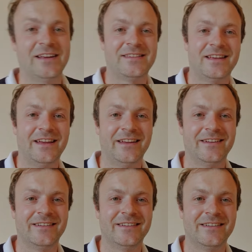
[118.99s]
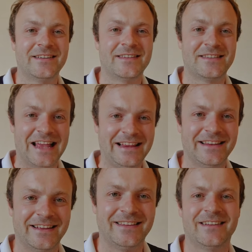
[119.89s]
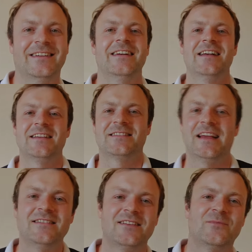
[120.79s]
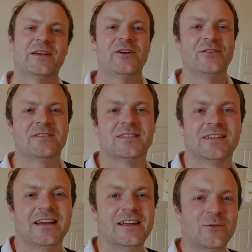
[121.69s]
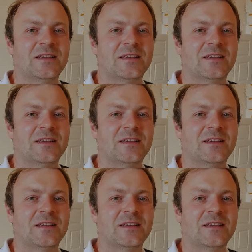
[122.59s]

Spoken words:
I say sanded. Sanded because it